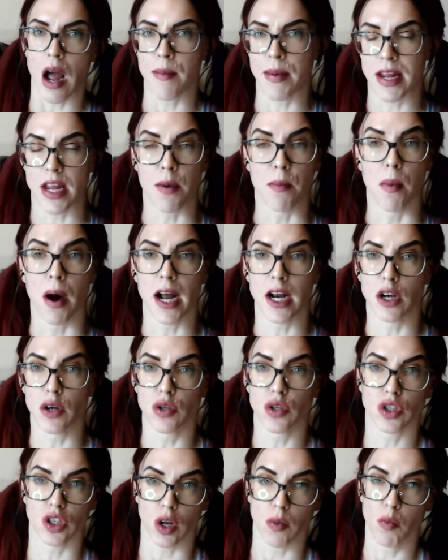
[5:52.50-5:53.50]
I mean, you might
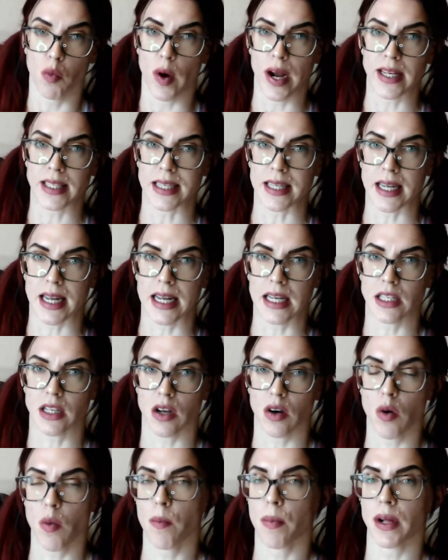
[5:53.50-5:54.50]
lose some weight in
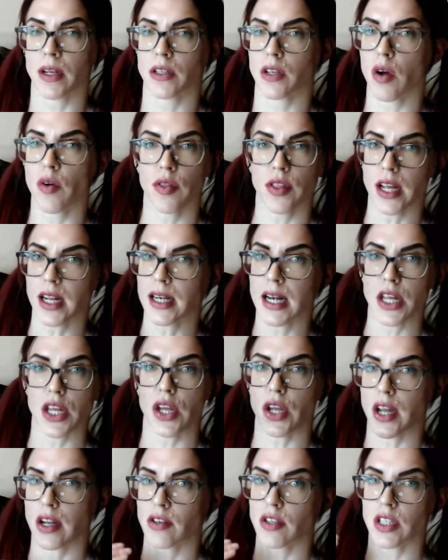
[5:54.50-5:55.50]
keto, but don't think that
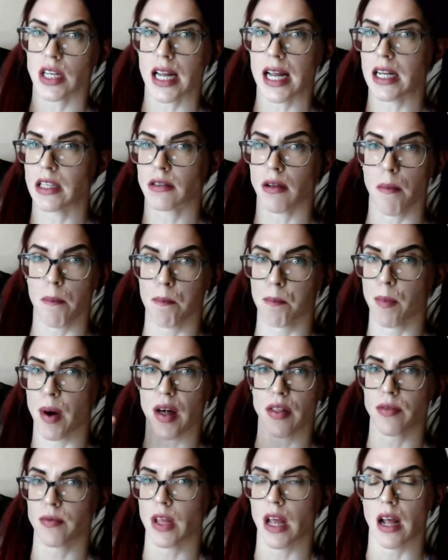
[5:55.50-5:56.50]
you can just eat
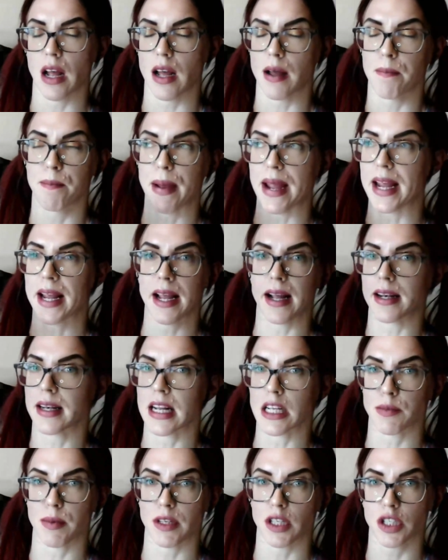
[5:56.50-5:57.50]
but, uh, bacon
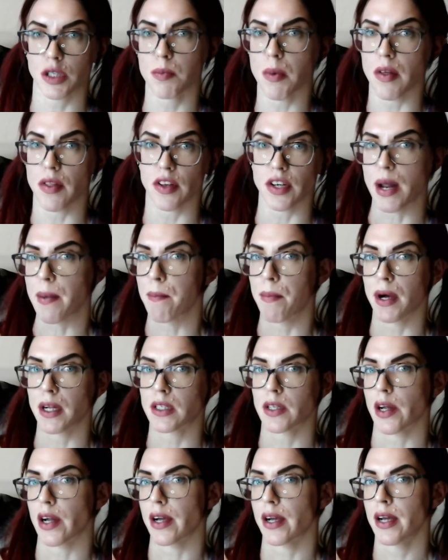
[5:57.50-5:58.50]
that's been smothered in
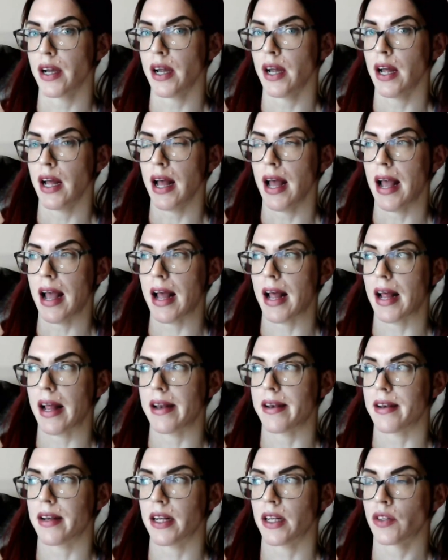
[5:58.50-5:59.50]
butter
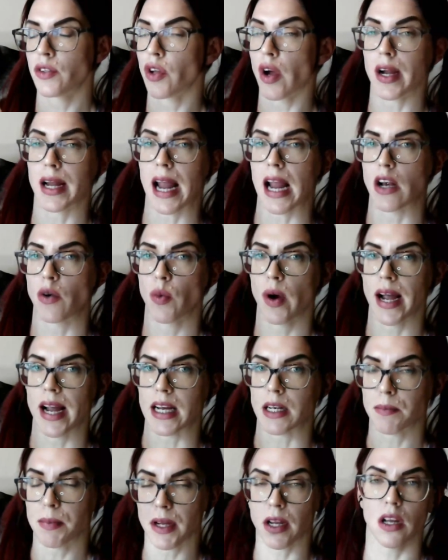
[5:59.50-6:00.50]
and not gain
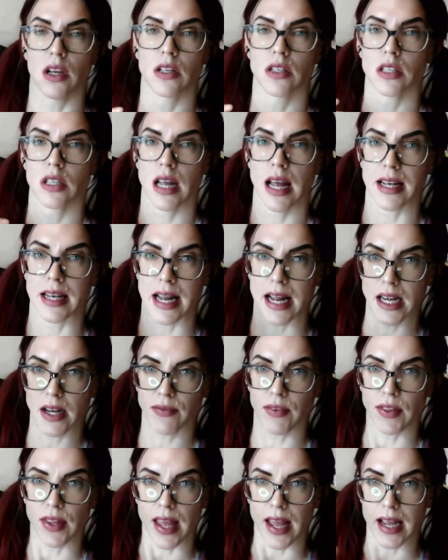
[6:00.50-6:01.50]
weight because at the
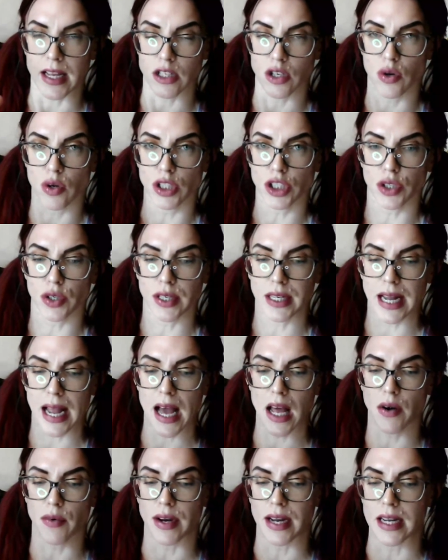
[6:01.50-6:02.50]
end of the day, as long as your
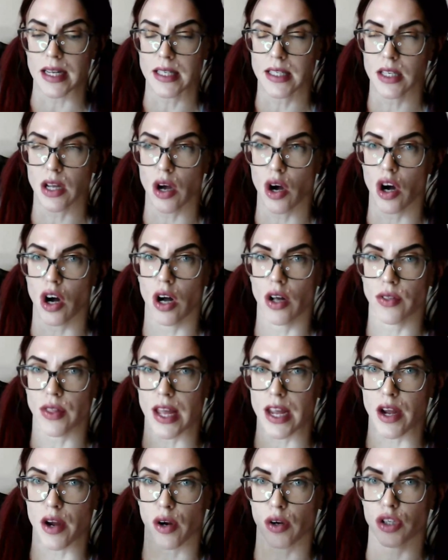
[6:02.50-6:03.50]
calories
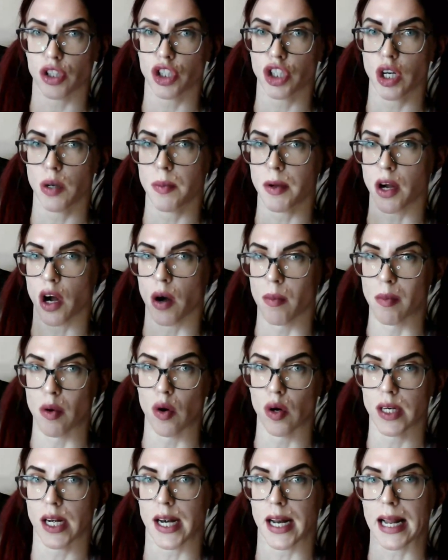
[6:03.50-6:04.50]
that you're consuming are
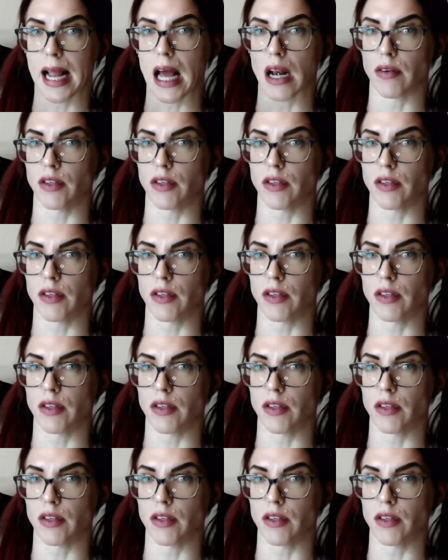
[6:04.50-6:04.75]
more than the